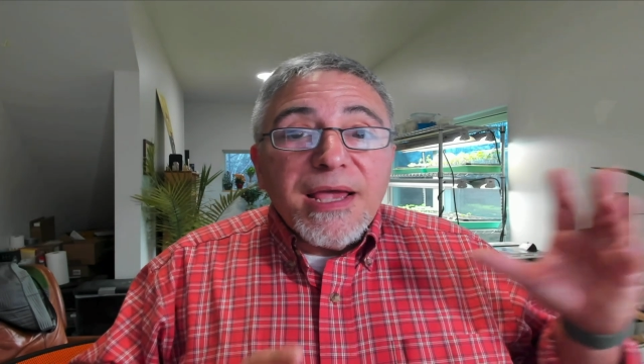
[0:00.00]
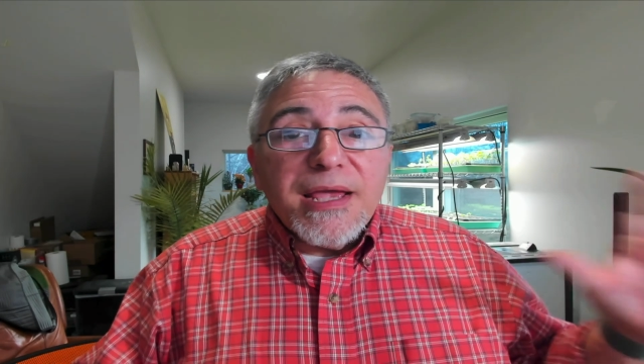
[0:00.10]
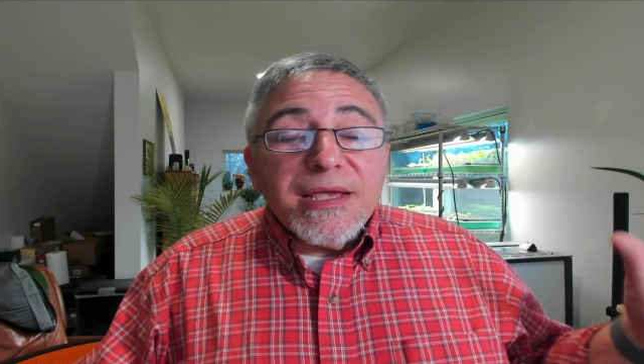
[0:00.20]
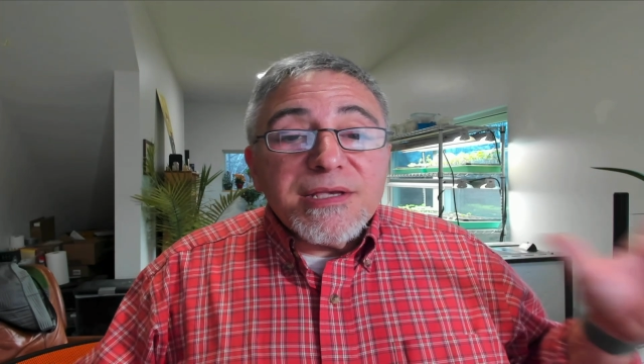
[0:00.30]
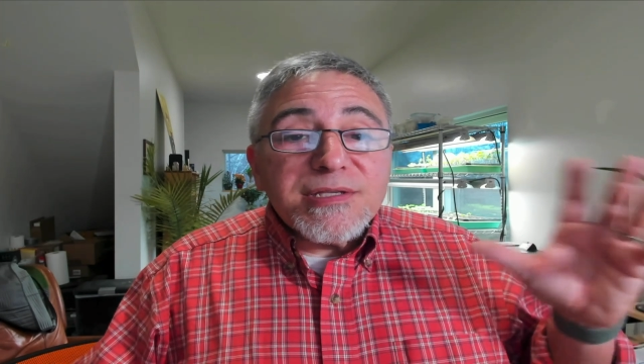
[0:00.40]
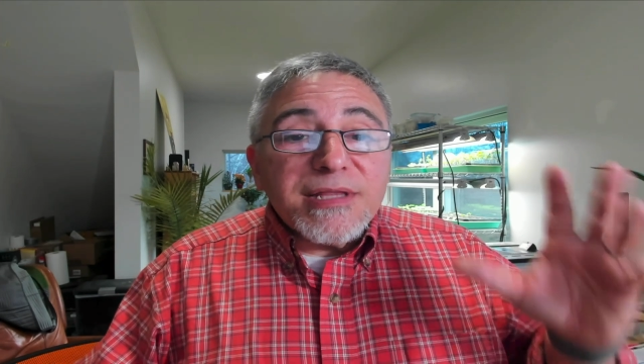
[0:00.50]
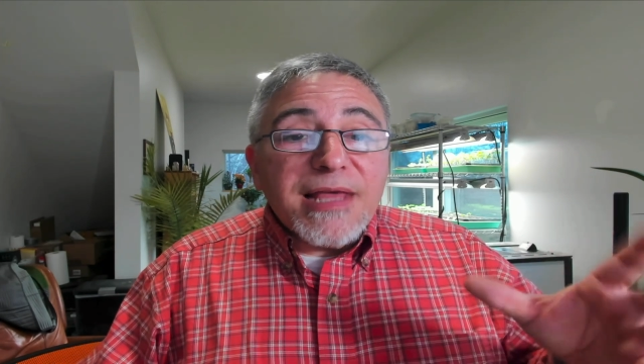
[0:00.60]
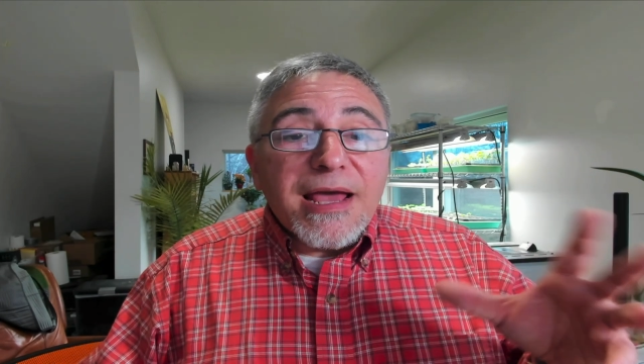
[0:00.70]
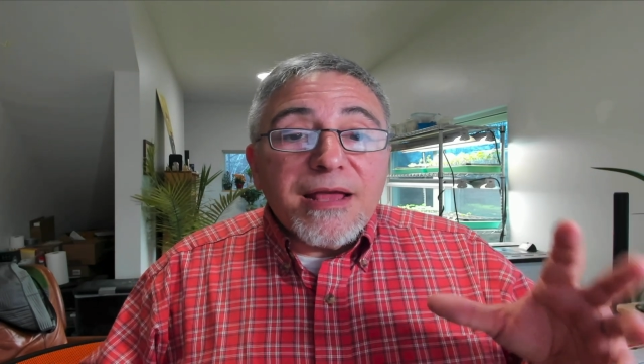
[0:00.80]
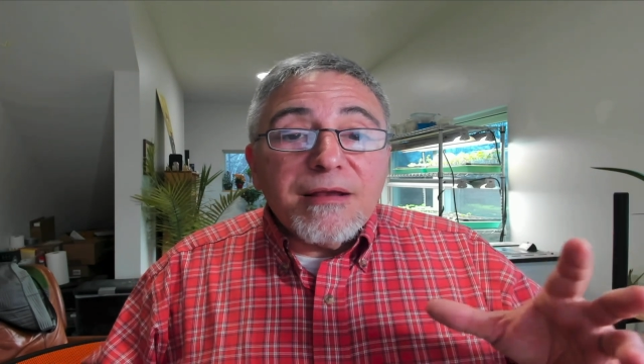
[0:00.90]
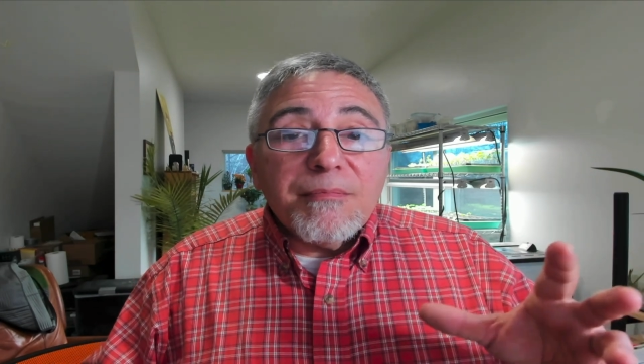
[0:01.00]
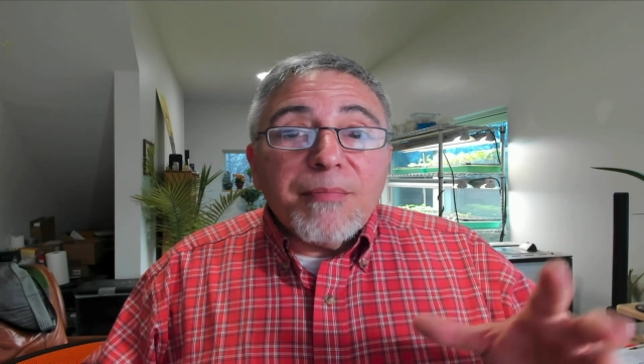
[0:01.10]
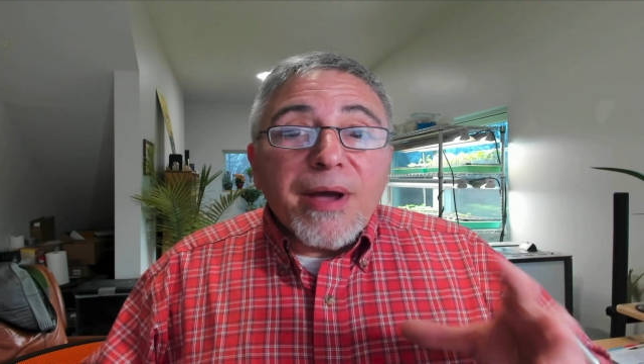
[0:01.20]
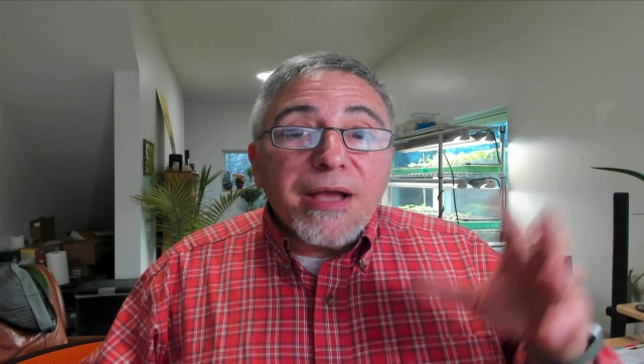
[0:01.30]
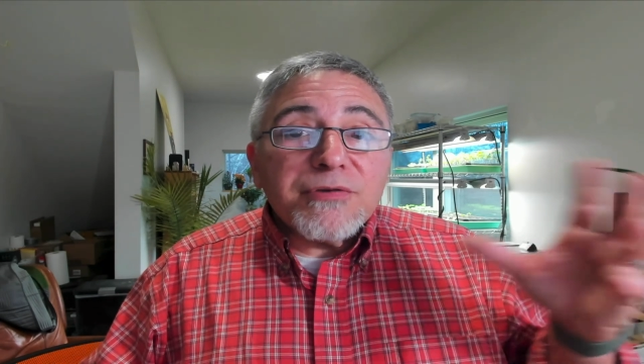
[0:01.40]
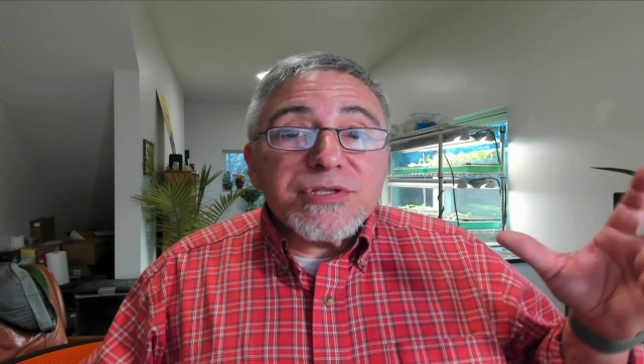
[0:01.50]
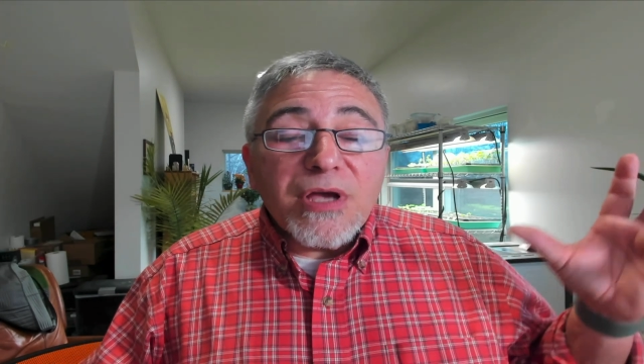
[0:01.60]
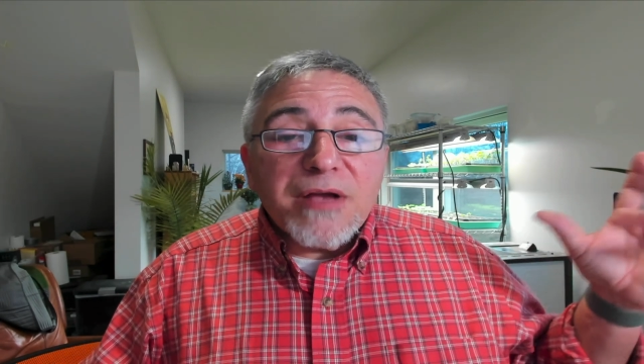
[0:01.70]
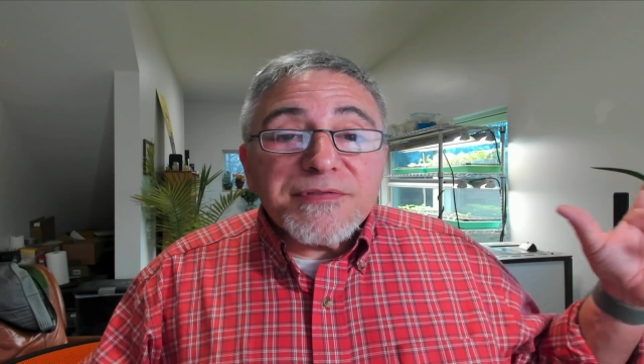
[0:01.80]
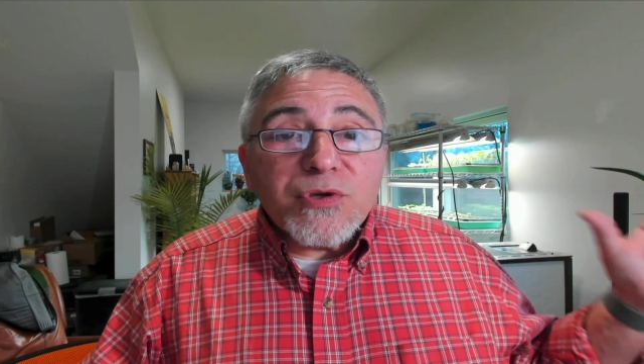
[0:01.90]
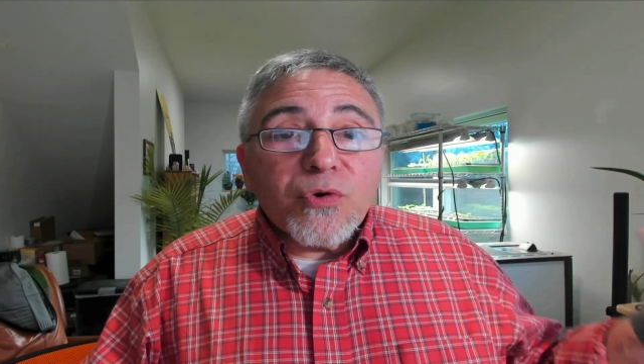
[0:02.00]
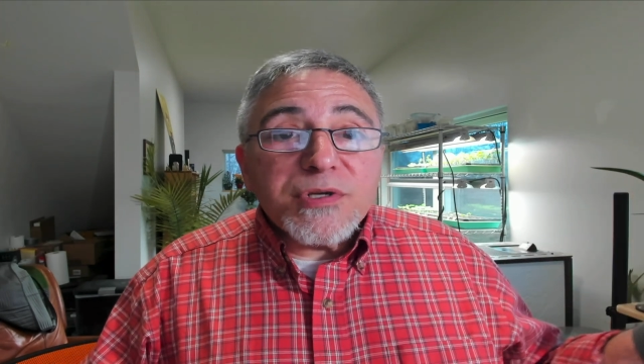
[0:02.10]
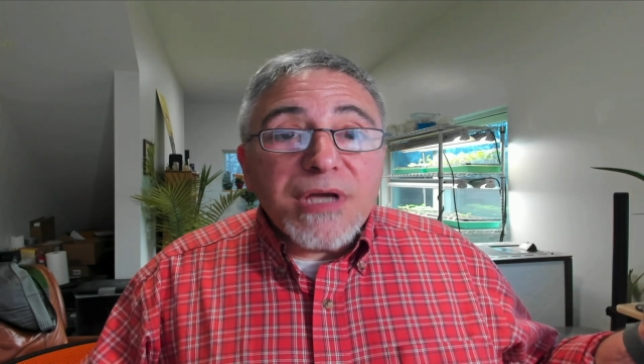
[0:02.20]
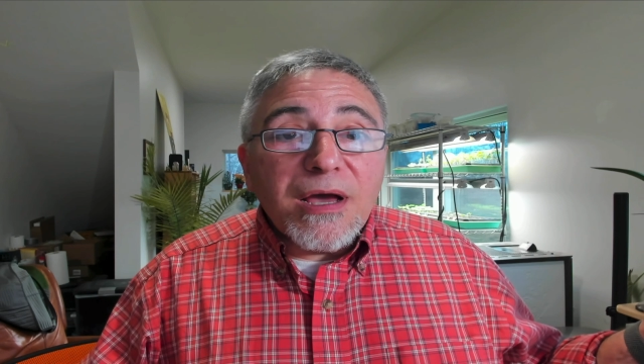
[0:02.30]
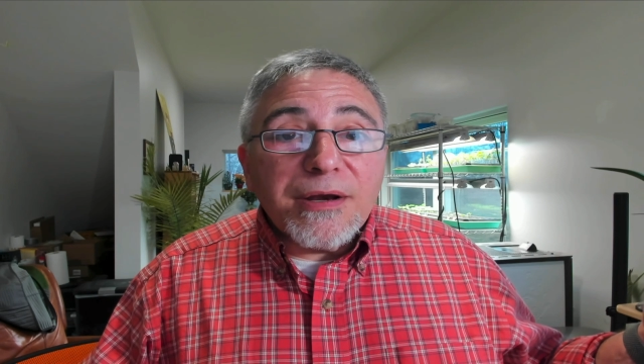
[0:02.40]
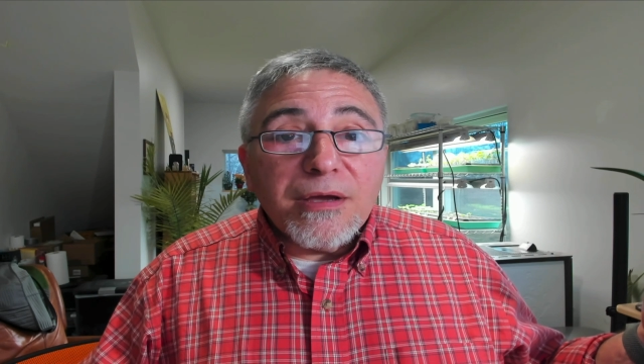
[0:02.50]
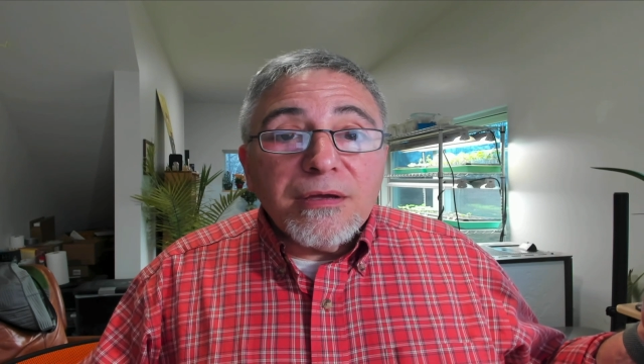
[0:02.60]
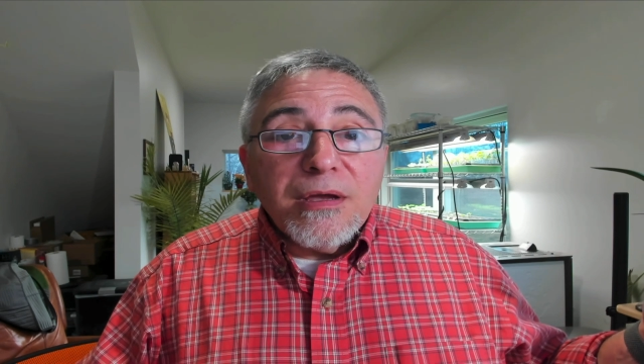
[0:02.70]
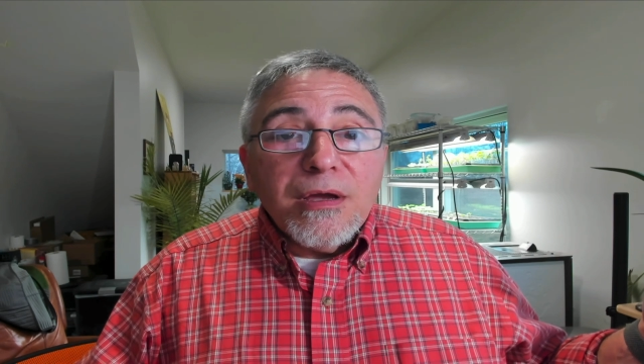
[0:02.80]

is that Microsoft's Cortana,